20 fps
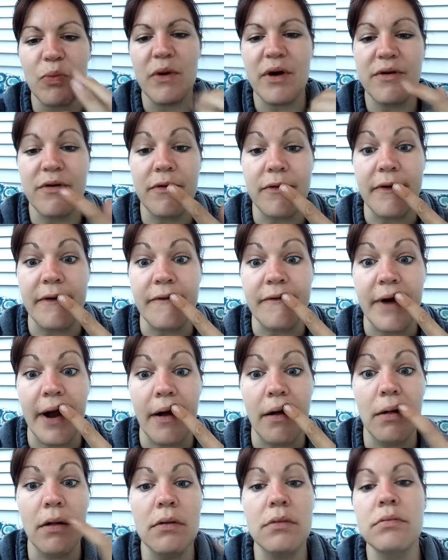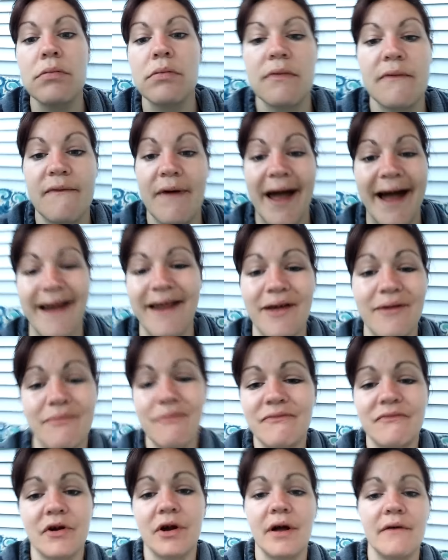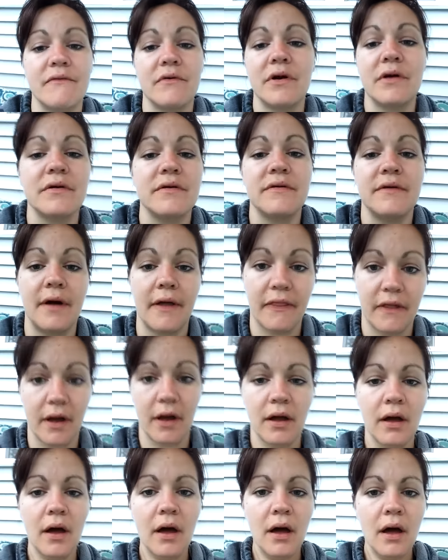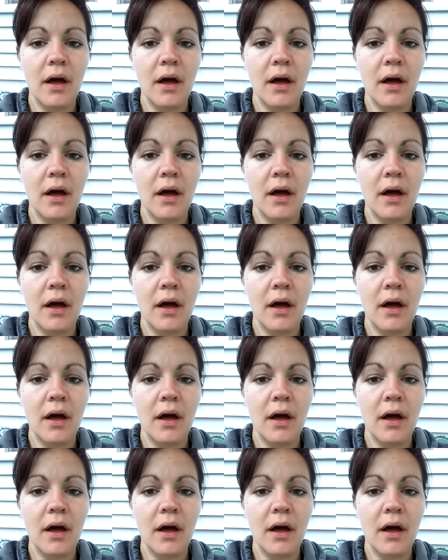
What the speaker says: This is a freckle. I've had it forever. It's nothing.